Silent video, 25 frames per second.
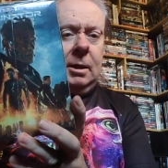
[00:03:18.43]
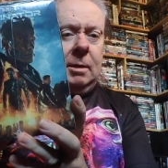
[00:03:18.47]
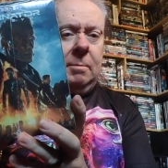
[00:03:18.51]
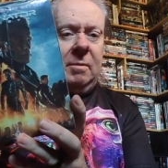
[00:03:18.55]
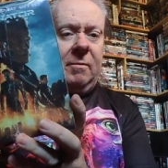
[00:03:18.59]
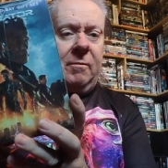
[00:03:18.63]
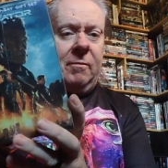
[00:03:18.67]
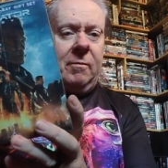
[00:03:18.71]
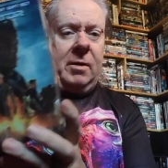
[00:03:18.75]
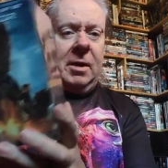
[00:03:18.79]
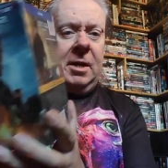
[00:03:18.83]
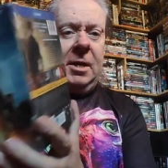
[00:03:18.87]

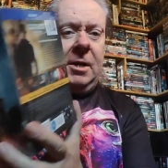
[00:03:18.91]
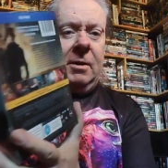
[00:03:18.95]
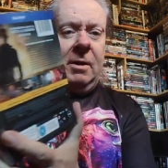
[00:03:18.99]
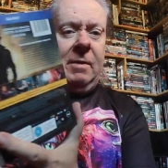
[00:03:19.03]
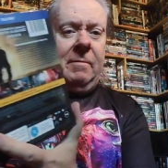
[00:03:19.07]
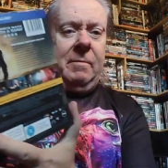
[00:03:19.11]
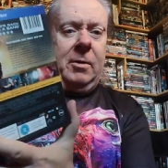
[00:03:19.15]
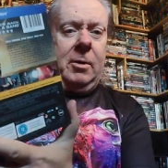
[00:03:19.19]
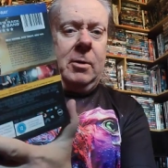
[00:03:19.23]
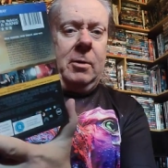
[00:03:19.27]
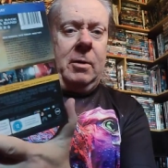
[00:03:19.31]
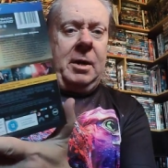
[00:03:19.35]
I'm afraid I
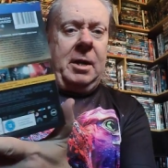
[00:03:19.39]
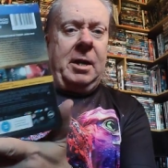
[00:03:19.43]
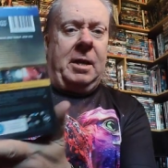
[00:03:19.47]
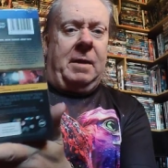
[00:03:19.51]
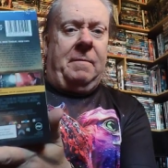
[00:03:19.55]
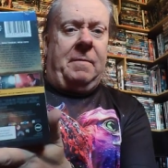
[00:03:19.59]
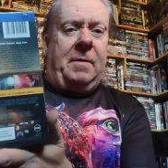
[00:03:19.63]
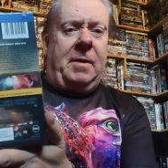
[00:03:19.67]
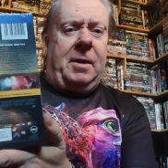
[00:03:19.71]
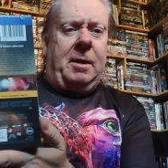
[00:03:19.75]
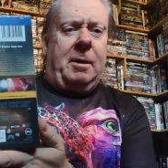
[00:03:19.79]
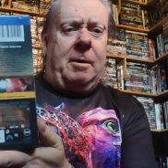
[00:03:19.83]
haven't got
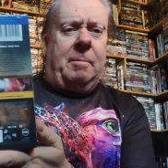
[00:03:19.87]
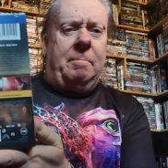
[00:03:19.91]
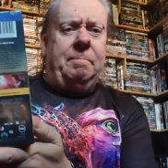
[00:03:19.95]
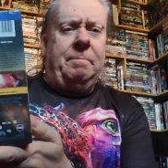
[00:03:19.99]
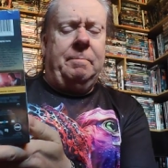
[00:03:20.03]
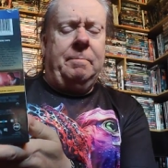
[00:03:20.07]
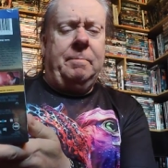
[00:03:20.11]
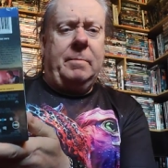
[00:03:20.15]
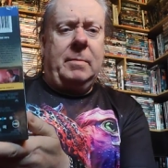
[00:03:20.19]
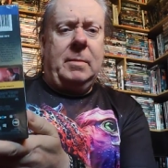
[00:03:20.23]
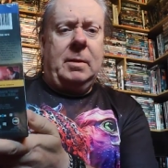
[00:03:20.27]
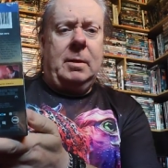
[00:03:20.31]
any of the
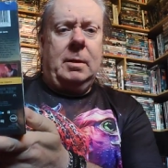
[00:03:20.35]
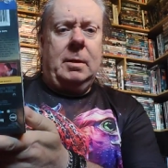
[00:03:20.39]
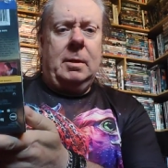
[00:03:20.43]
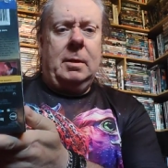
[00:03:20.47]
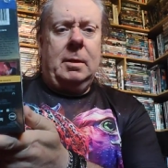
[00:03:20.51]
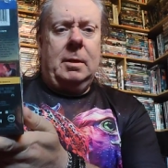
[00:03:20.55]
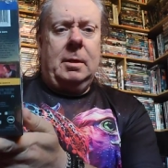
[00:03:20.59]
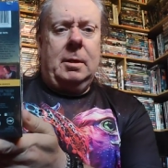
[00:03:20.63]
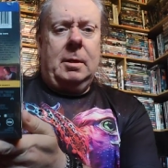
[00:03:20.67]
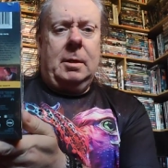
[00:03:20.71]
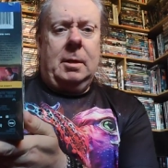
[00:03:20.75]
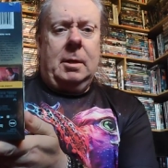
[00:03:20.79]

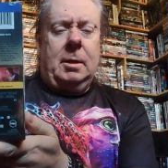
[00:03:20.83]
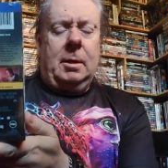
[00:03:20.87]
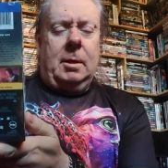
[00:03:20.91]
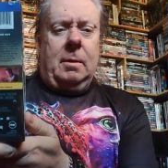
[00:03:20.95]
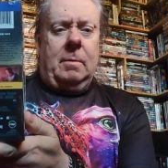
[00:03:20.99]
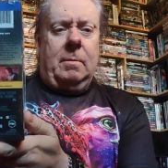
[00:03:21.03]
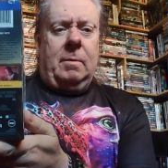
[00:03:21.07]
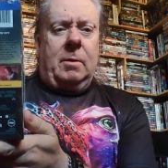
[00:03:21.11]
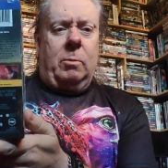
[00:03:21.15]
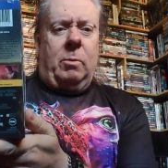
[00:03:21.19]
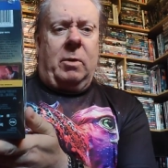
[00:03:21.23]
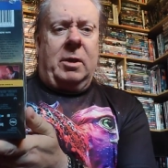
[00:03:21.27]

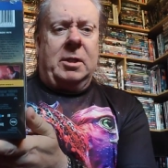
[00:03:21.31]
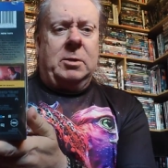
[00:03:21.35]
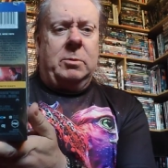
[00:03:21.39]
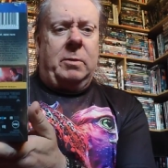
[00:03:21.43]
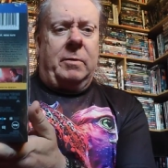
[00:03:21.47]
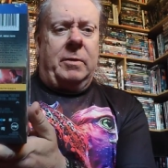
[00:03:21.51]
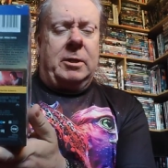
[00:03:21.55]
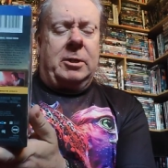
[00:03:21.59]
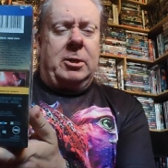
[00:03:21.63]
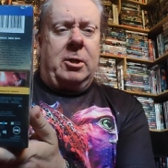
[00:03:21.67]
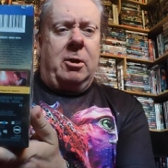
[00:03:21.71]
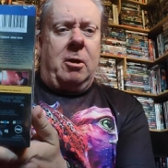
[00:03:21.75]
ones
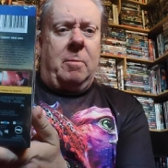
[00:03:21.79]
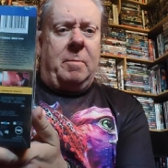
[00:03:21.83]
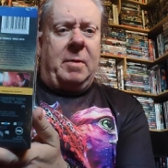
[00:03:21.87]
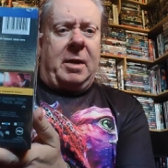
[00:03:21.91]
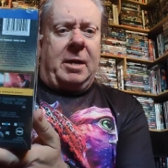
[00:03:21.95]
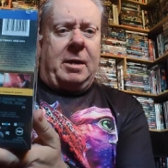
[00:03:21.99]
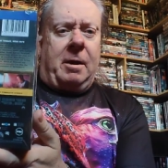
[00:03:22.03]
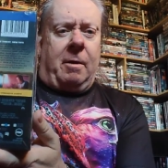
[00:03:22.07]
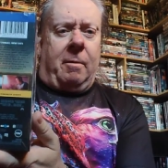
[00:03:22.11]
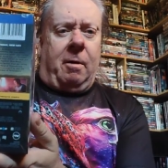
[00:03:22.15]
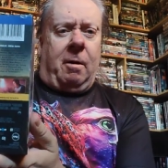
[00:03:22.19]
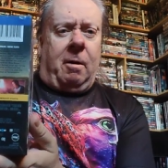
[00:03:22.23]
with the
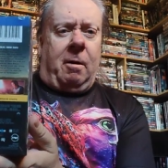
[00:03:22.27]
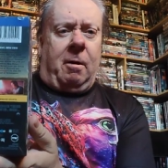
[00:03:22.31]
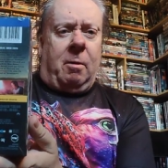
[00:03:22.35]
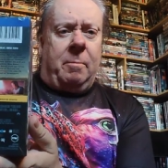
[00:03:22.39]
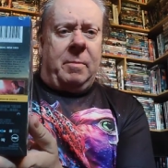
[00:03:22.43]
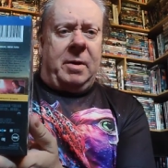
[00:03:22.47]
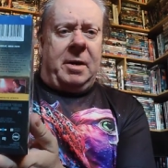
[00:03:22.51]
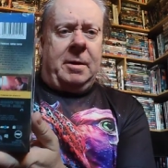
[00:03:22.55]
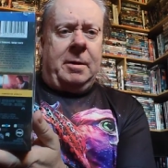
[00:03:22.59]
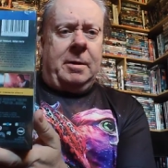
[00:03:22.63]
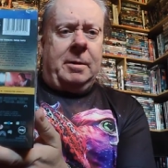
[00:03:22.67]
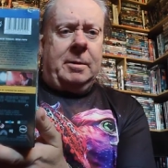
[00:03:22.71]
Terminator
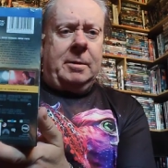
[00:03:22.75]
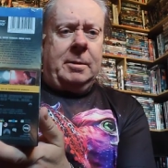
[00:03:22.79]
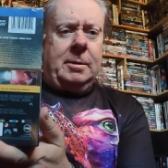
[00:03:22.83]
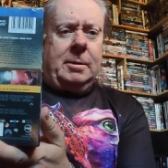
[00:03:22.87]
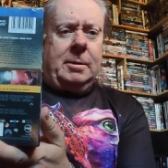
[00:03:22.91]
arm in,